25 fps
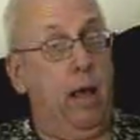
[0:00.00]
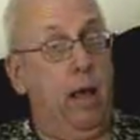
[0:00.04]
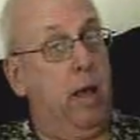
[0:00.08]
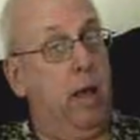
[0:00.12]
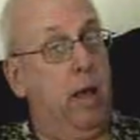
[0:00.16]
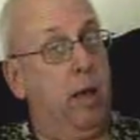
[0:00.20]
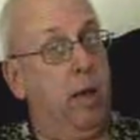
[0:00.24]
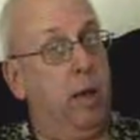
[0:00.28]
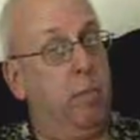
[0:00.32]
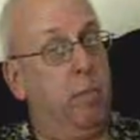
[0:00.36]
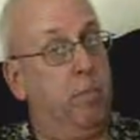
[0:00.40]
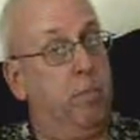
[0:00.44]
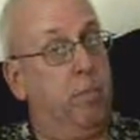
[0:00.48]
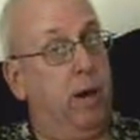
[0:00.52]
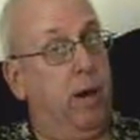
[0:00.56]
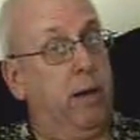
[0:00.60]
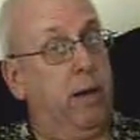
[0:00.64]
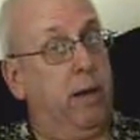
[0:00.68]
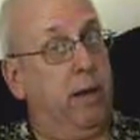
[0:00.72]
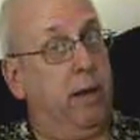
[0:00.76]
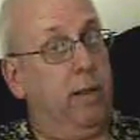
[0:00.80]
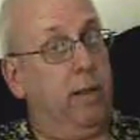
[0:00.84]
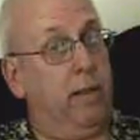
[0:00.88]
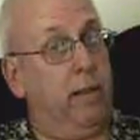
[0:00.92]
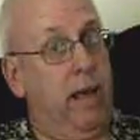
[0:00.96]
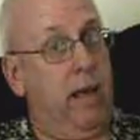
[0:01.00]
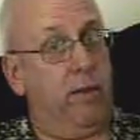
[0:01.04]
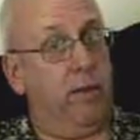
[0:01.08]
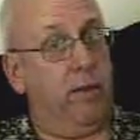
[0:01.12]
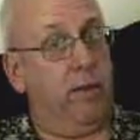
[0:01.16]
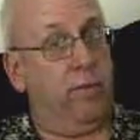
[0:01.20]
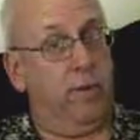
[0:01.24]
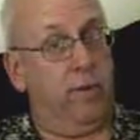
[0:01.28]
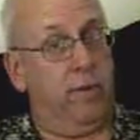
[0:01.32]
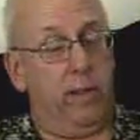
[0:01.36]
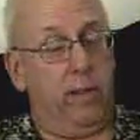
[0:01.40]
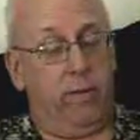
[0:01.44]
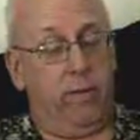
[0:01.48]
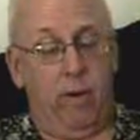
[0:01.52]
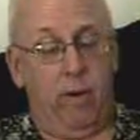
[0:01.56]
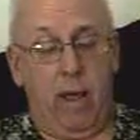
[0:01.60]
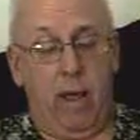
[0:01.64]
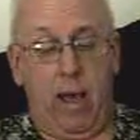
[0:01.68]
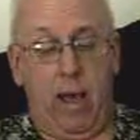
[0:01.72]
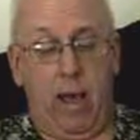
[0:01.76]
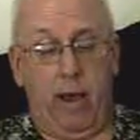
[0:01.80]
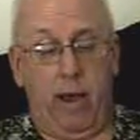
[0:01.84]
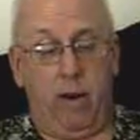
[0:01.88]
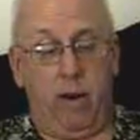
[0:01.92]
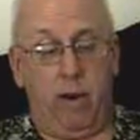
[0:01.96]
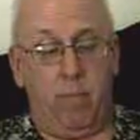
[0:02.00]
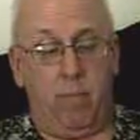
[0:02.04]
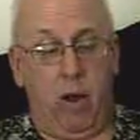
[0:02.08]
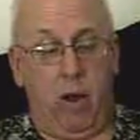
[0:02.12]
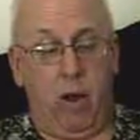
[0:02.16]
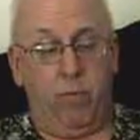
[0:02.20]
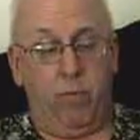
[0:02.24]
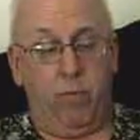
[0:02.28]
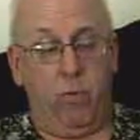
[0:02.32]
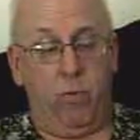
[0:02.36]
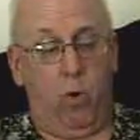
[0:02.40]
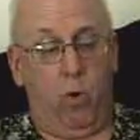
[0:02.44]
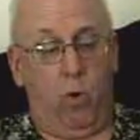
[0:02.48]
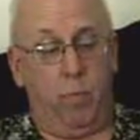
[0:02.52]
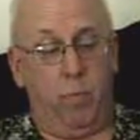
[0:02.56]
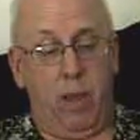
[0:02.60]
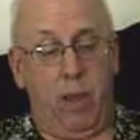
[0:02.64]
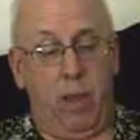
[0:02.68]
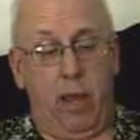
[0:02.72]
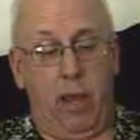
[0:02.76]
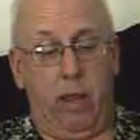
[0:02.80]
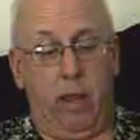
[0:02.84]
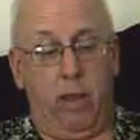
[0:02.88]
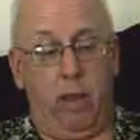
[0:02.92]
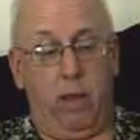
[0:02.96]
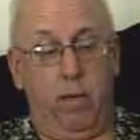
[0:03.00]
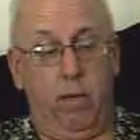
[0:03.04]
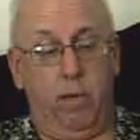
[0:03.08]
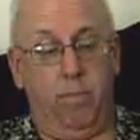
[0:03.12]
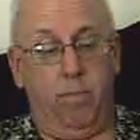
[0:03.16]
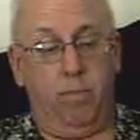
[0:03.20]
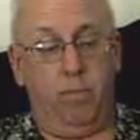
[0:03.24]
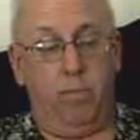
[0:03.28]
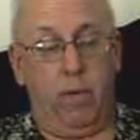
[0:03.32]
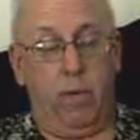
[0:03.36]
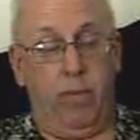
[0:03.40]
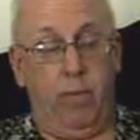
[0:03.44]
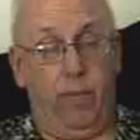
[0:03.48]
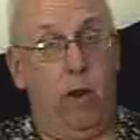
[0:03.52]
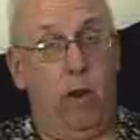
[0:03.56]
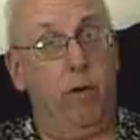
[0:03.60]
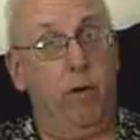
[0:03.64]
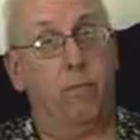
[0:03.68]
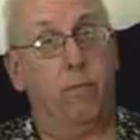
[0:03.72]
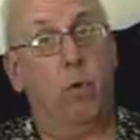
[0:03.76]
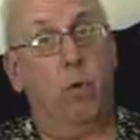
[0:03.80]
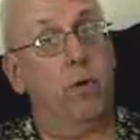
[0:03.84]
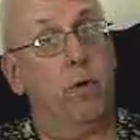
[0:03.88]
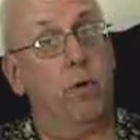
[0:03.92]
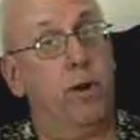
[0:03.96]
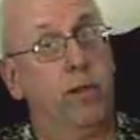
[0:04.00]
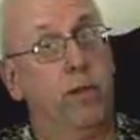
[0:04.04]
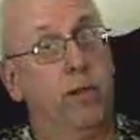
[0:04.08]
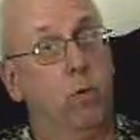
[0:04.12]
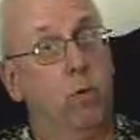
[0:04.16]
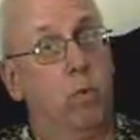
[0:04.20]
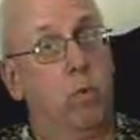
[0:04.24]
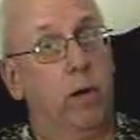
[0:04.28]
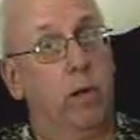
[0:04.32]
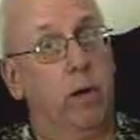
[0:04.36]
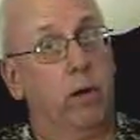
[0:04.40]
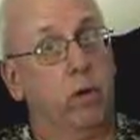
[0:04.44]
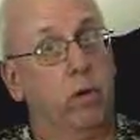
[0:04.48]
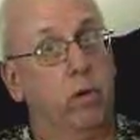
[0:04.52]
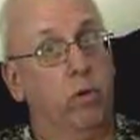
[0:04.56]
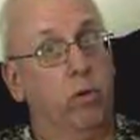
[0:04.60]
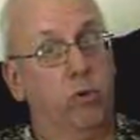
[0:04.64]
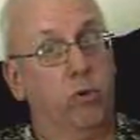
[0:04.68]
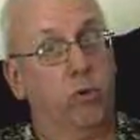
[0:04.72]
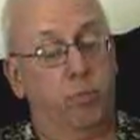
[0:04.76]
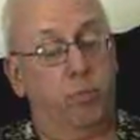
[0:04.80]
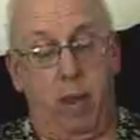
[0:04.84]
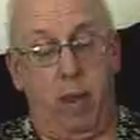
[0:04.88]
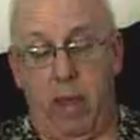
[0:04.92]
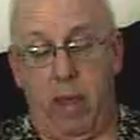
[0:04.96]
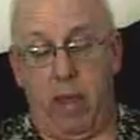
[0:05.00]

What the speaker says: But alas, neither had a mouth nor beak, and therefore neither one could speak.